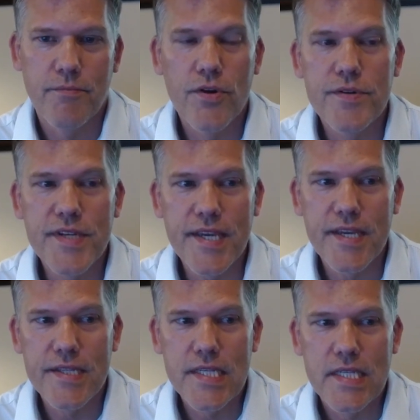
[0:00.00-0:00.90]

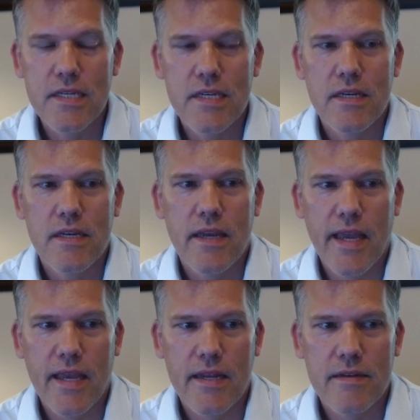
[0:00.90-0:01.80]
proteins
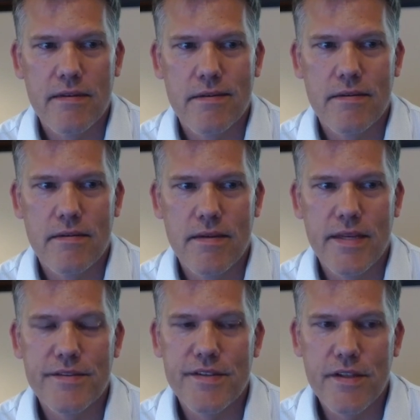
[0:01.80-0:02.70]
and
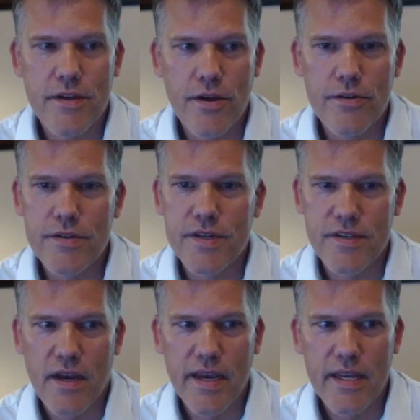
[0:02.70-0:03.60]
in silico
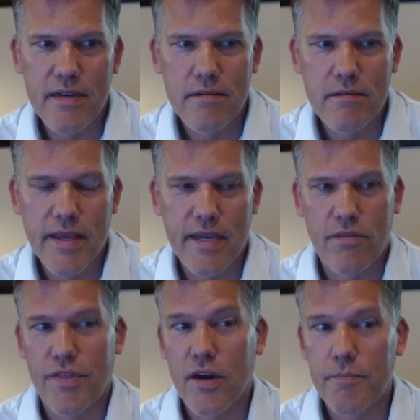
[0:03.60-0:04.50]
design like
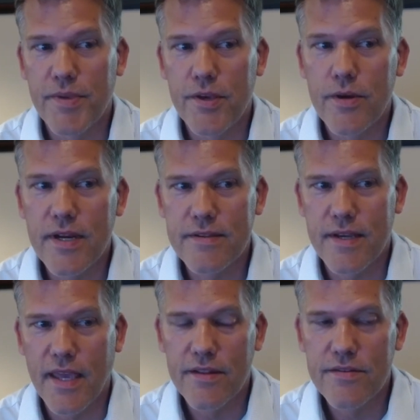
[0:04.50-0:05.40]
therapeutics
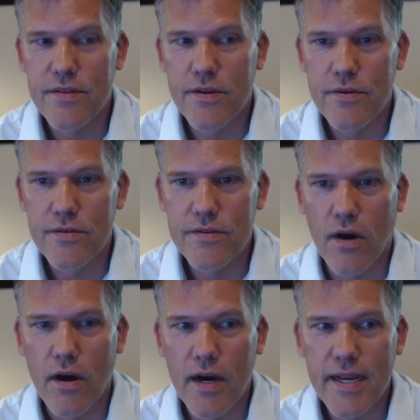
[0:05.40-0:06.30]
against those
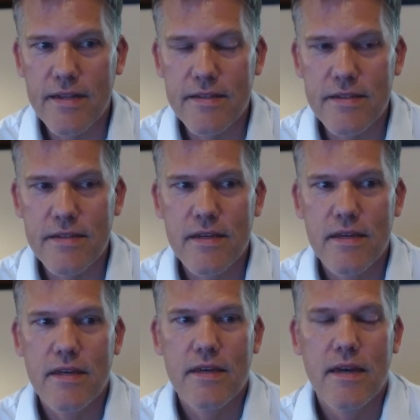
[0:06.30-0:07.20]
targets.
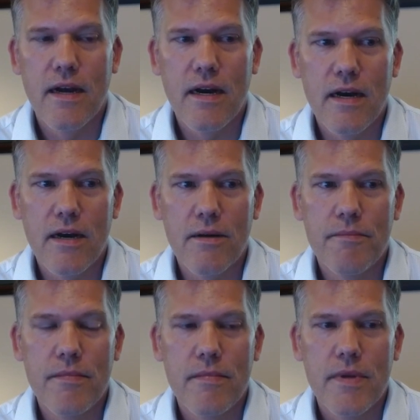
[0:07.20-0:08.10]

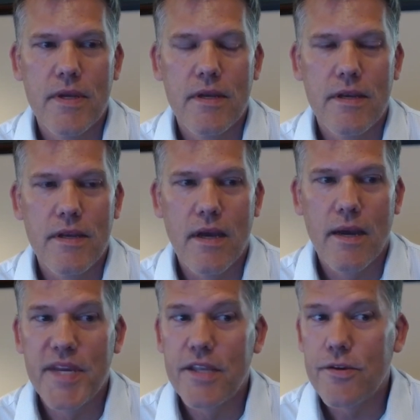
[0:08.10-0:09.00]
I
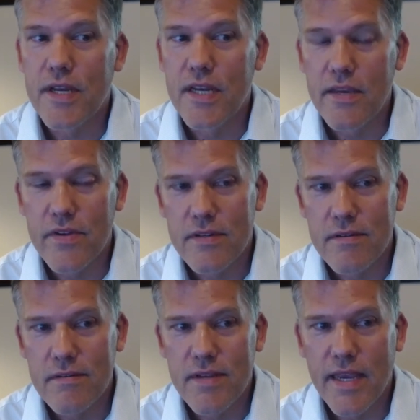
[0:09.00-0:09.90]
mean, you could
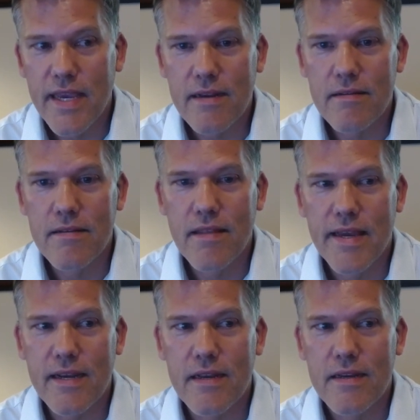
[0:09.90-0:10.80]
even take
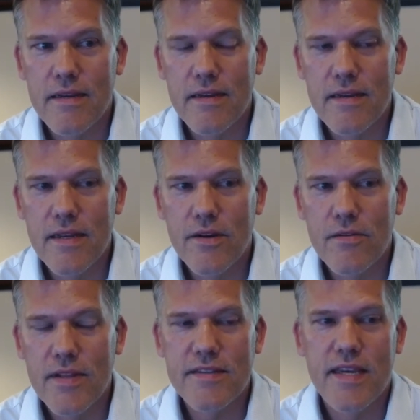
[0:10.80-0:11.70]
like,
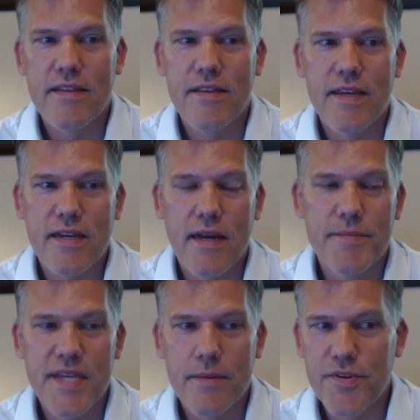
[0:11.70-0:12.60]
let's say it
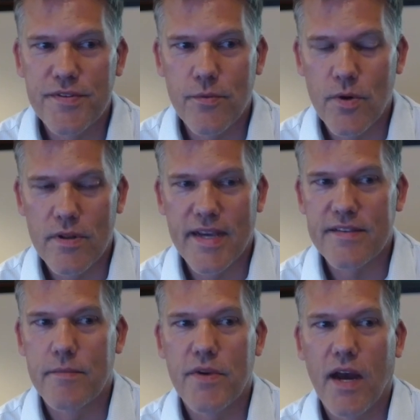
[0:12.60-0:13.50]
comes up with sort of like
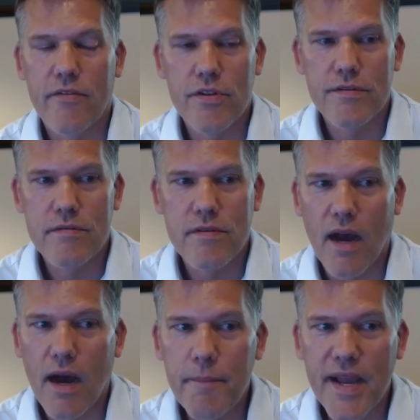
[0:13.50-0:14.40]
some novel
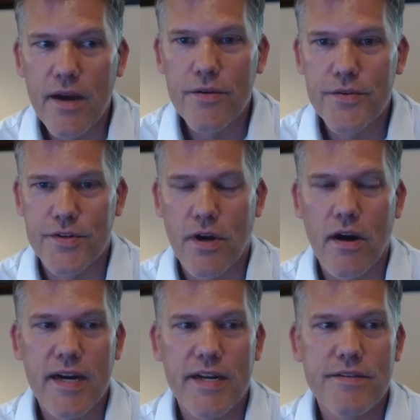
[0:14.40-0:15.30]
compounds or
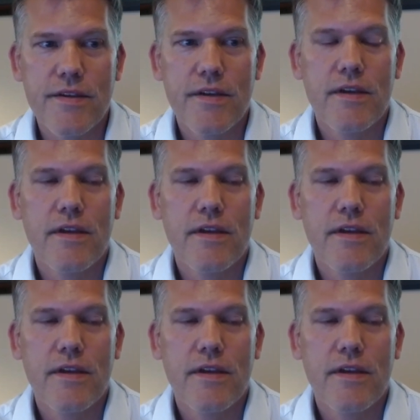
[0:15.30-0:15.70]
targets.